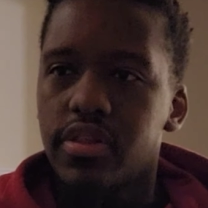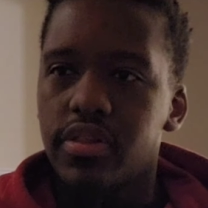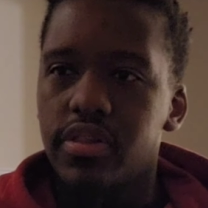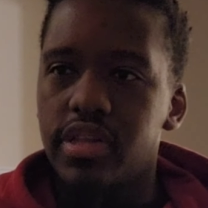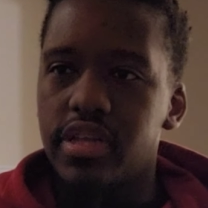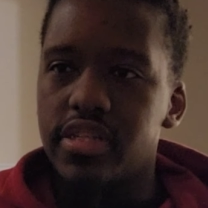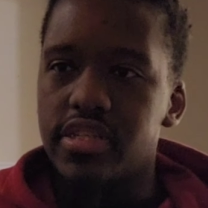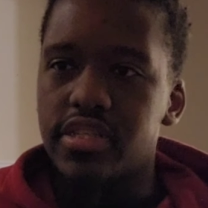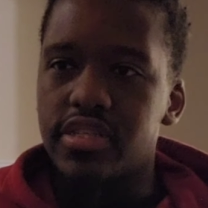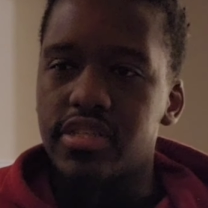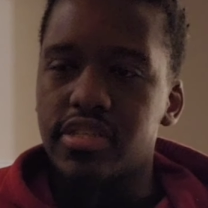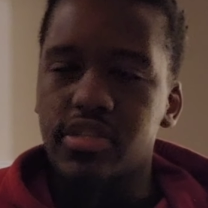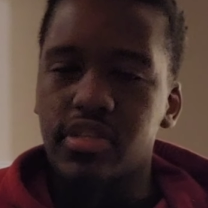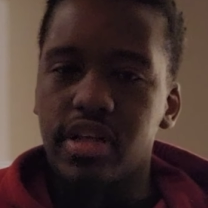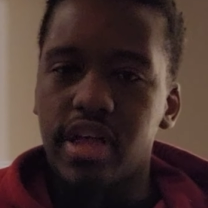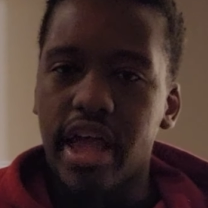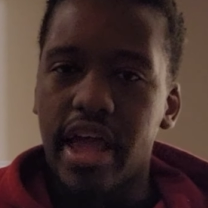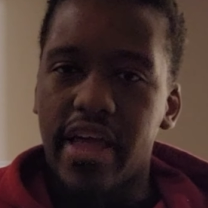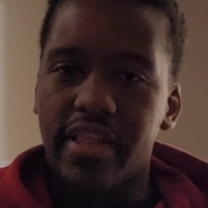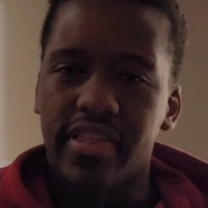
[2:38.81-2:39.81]
this
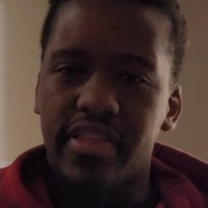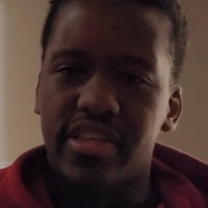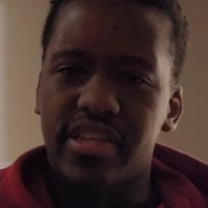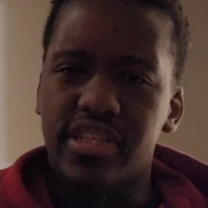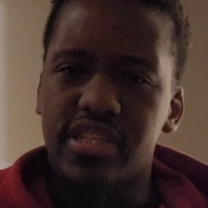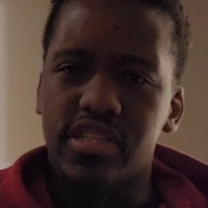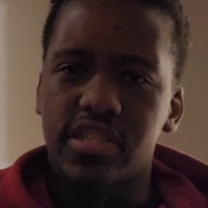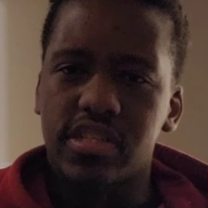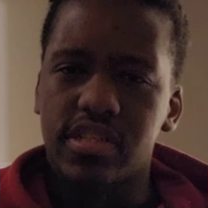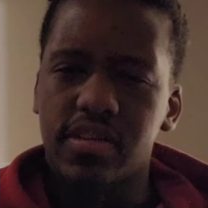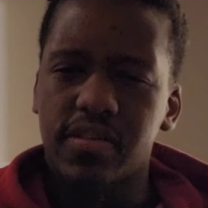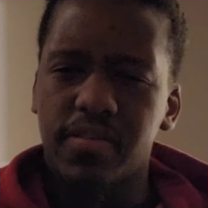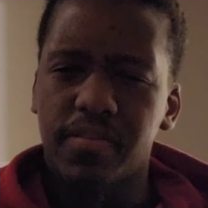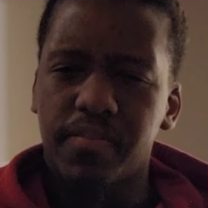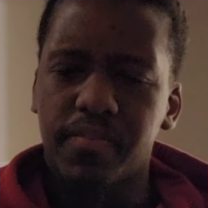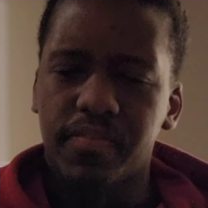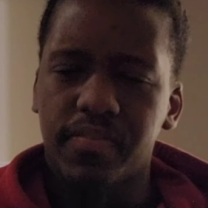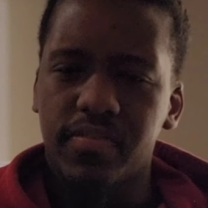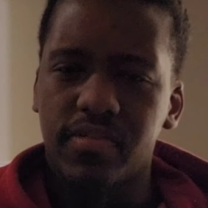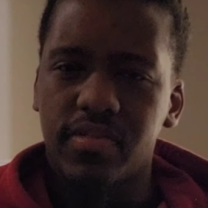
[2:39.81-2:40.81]
at this
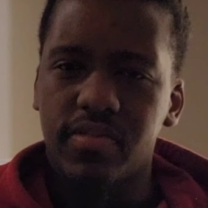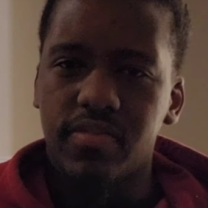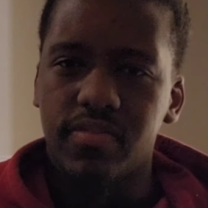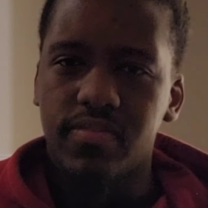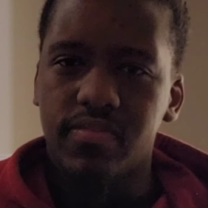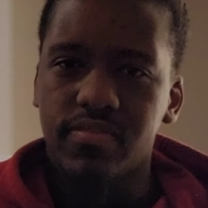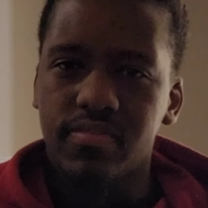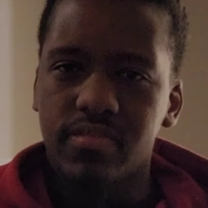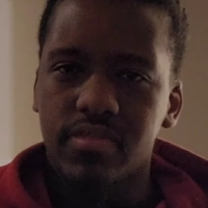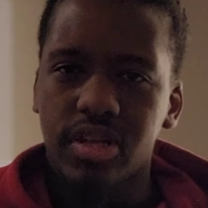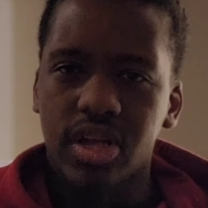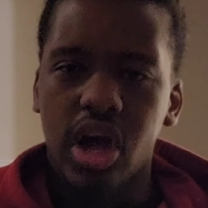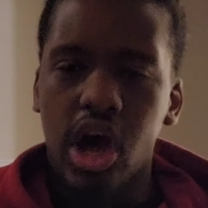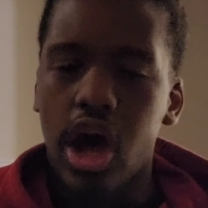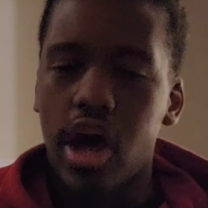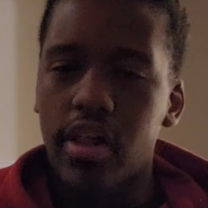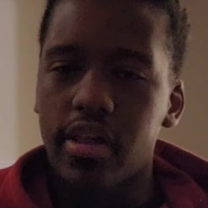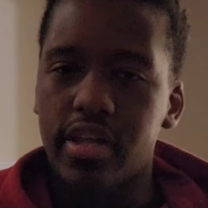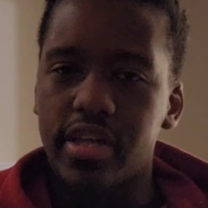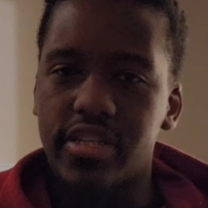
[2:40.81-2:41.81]

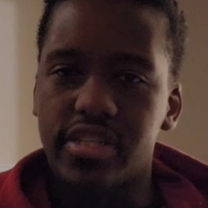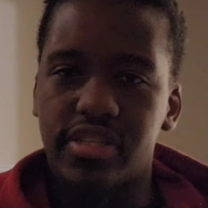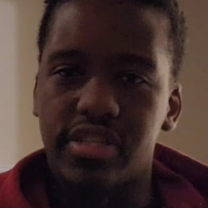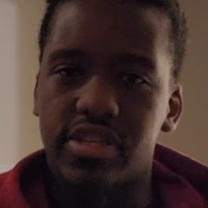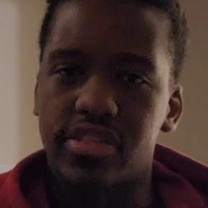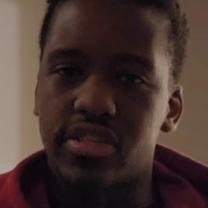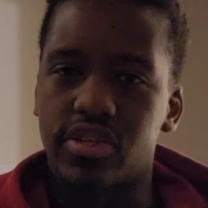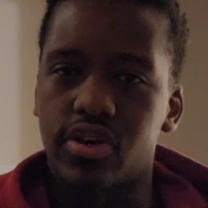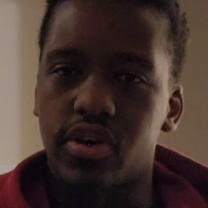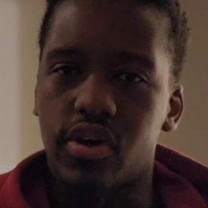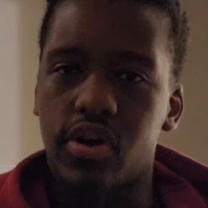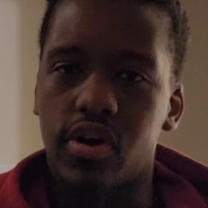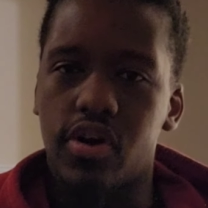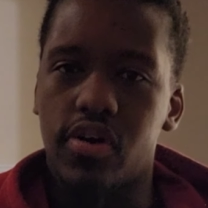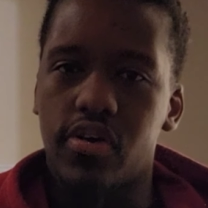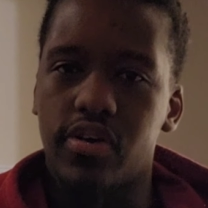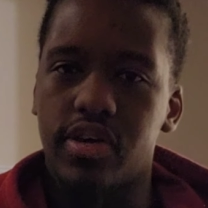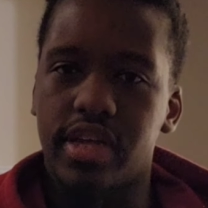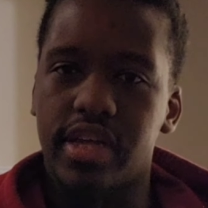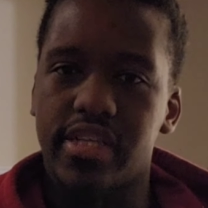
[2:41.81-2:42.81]
college, this
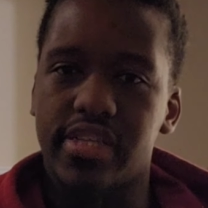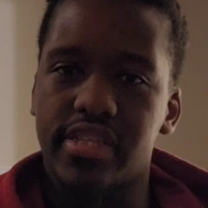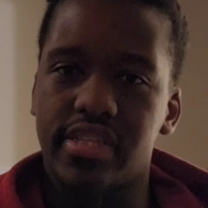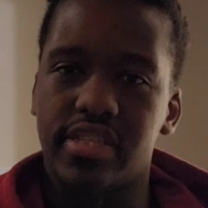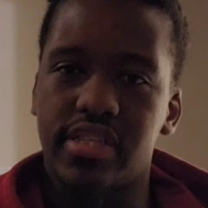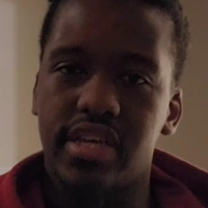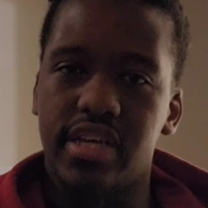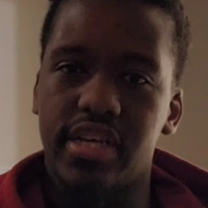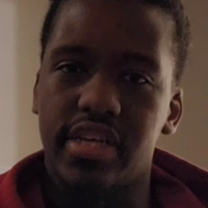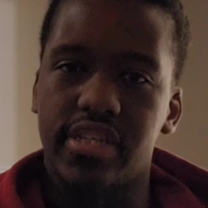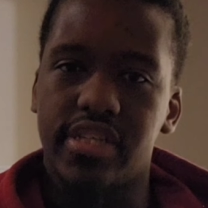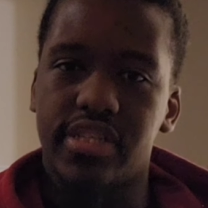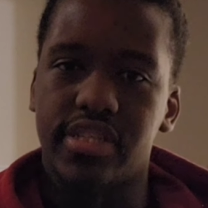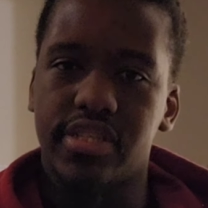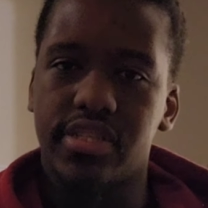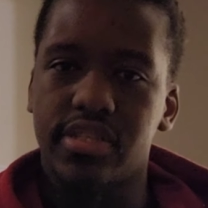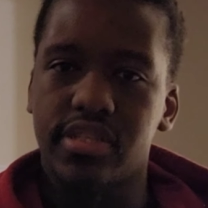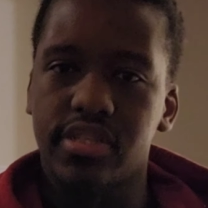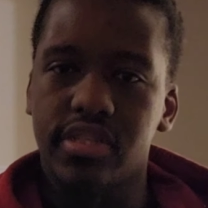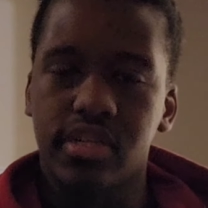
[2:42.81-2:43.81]
girl gets
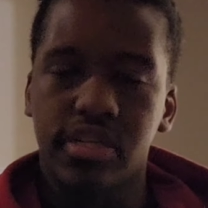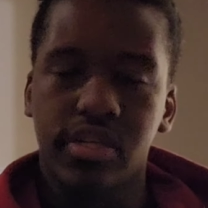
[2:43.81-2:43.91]
this